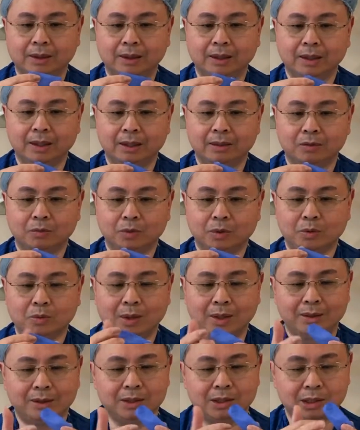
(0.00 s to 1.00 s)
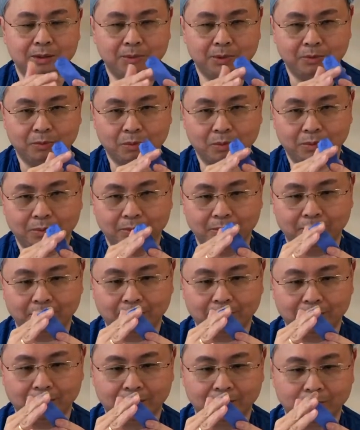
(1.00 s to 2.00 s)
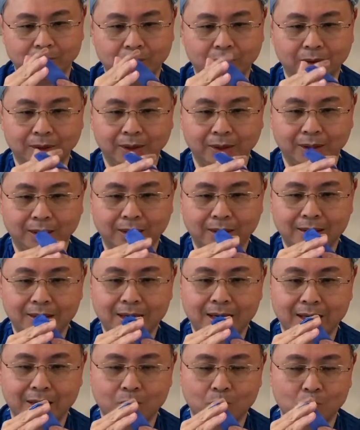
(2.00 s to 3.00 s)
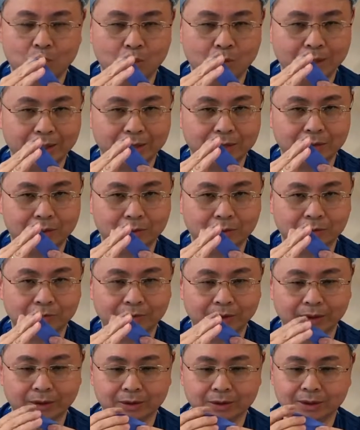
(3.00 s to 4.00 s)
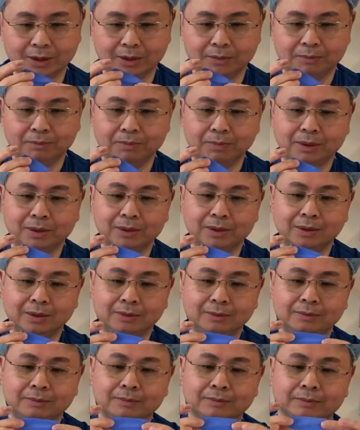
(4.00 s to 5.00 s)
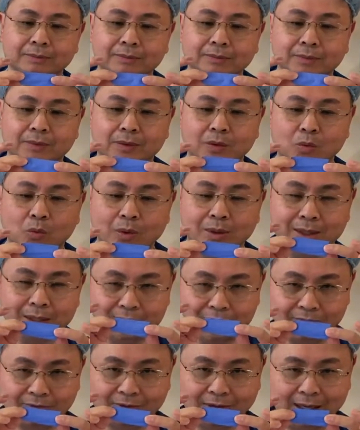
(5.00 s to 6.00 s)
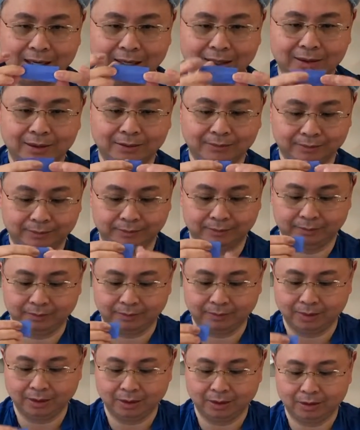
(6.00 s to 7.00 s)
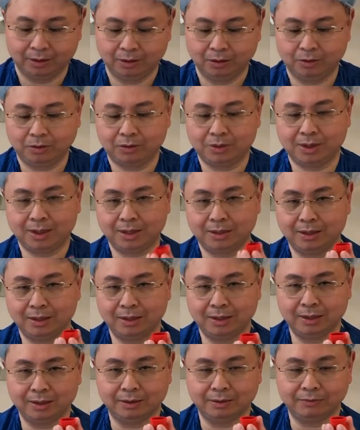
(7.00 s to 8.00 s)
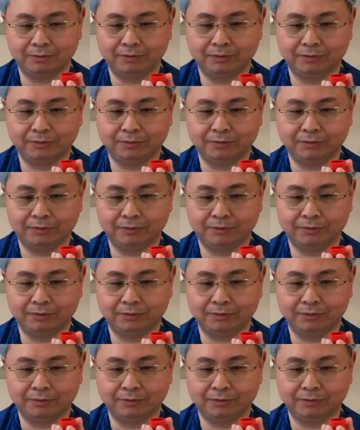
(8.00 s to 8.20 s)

and we want this to be really not a wrinkled fingertip, but one that's flat. You'll notice that the